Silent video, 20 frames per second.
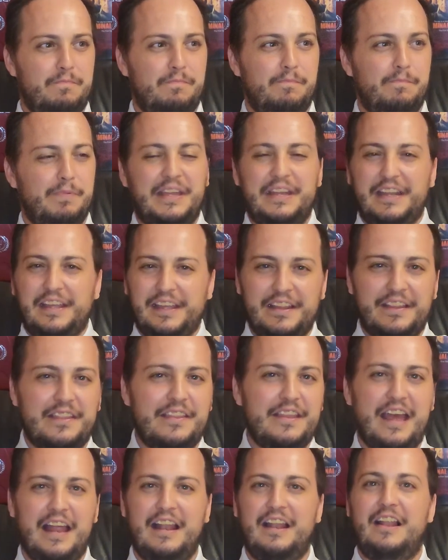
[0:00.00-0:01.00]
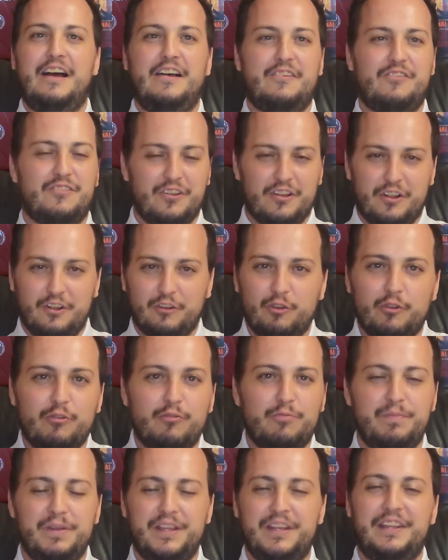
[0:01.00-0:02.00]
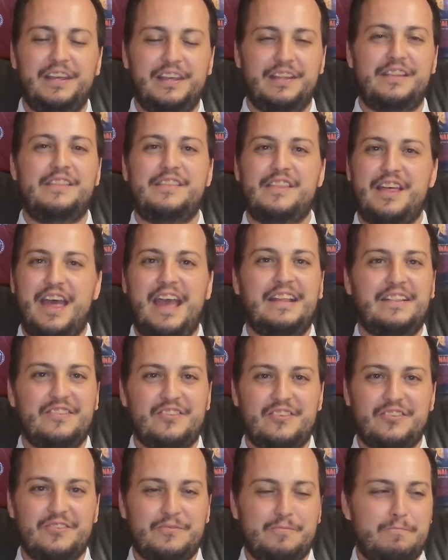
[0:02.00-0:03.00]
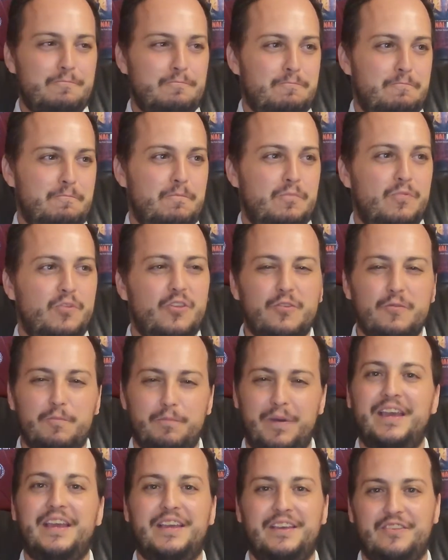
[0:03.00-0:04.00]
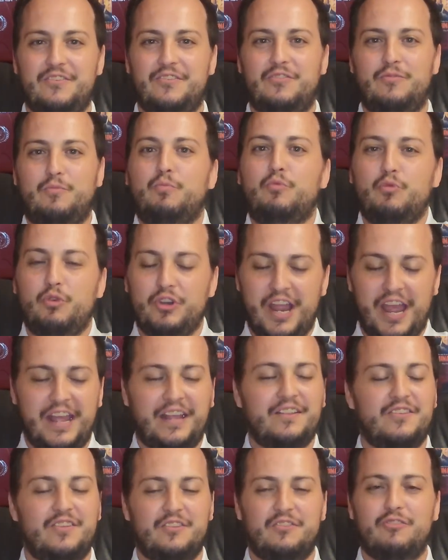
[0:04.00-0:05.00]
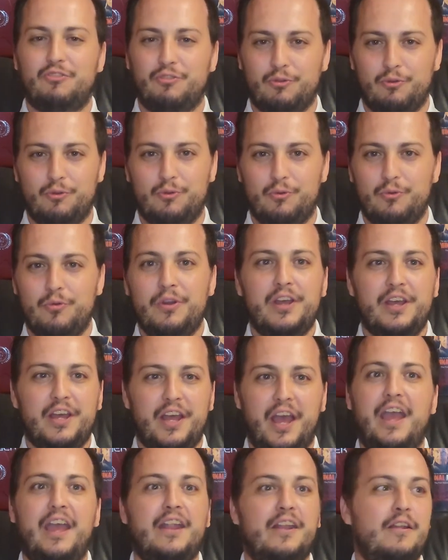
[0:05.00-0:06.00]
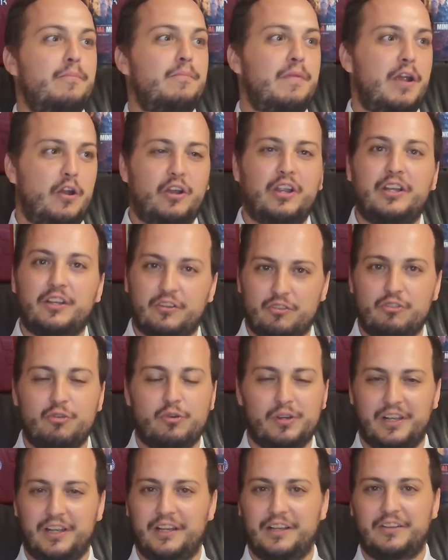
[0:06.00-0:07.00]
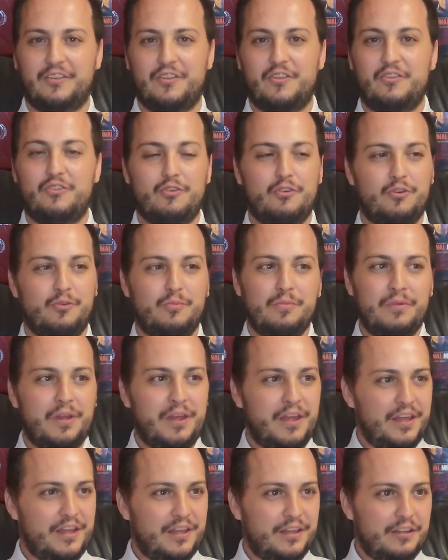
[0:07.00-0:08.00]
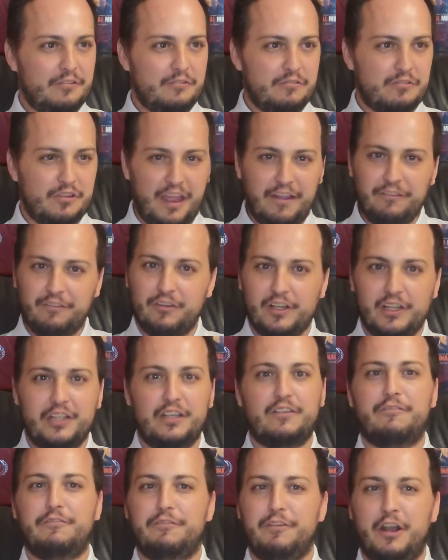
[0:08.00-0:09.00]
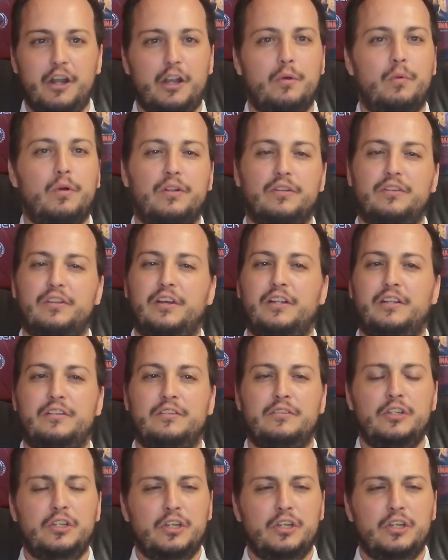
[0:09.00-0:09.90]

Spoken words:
been in that lifestyle, who've been in that space reacting to an American tour like this. So definitely very well done,